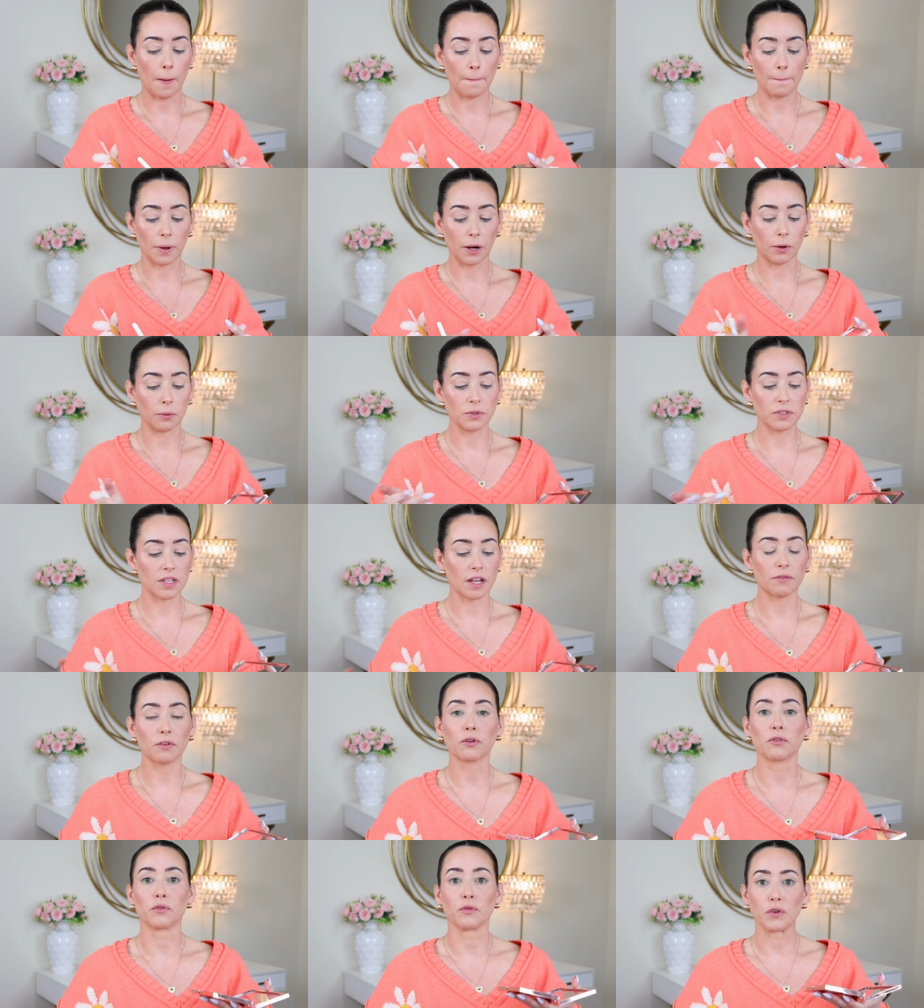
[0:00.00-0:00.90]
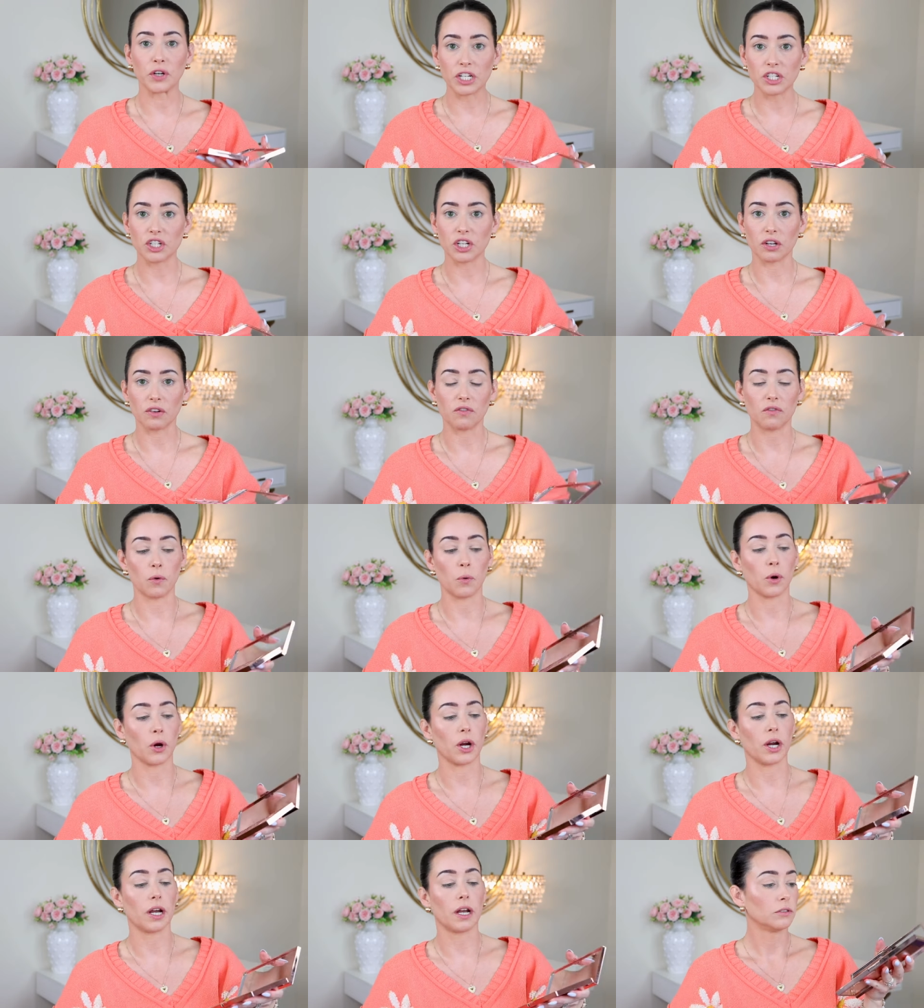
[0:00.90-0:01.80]
but I was never reaching
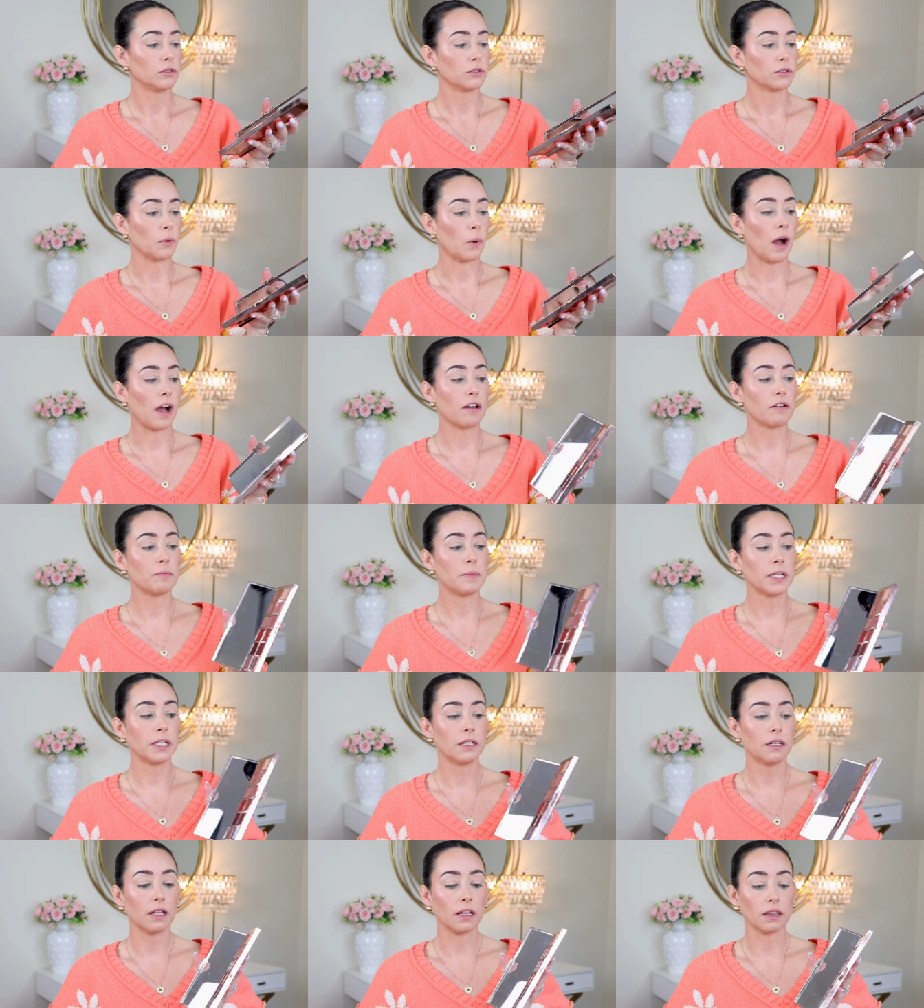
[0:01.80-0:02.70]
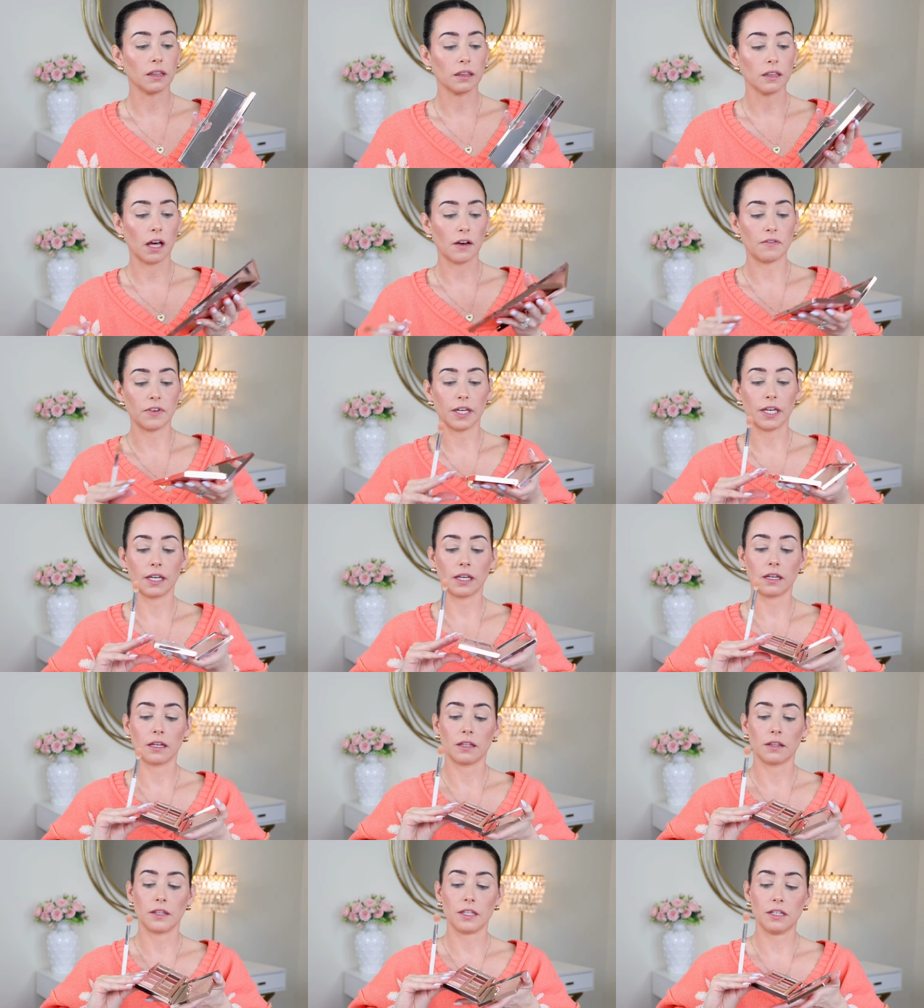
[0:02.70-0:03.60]
for it. So I've been
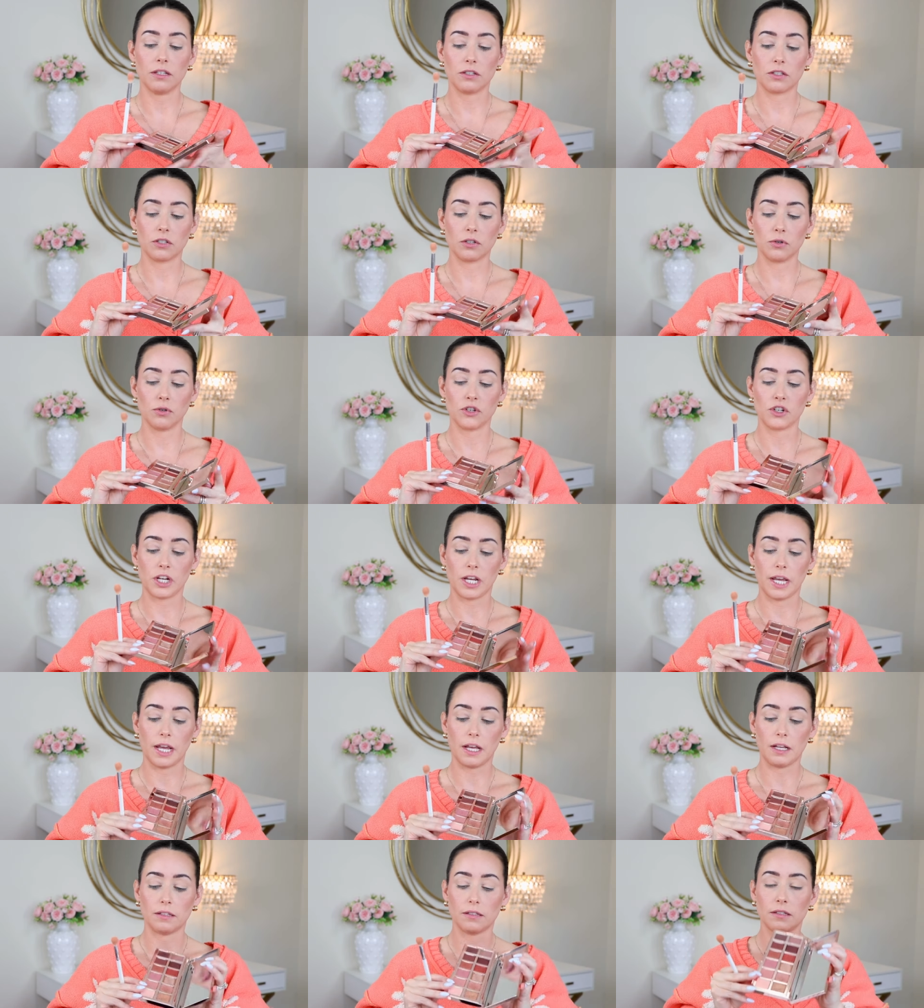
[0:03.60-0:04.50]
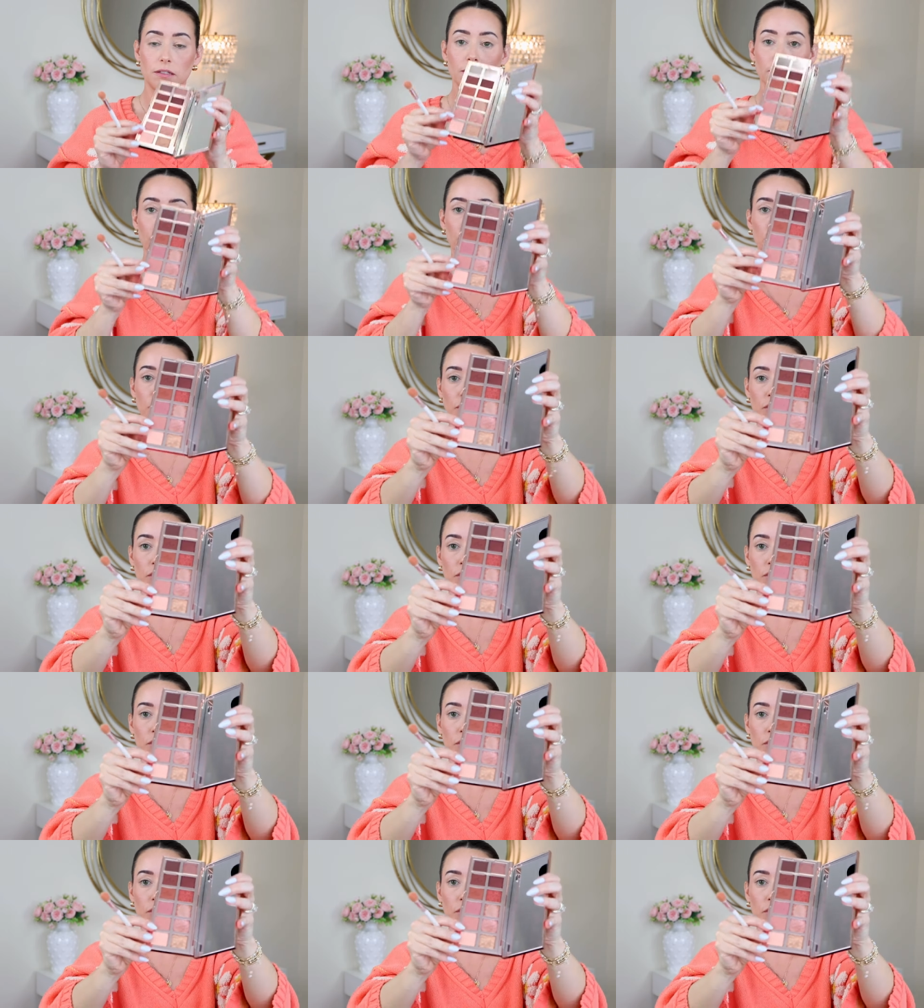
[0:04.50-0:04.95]
loving these two shades for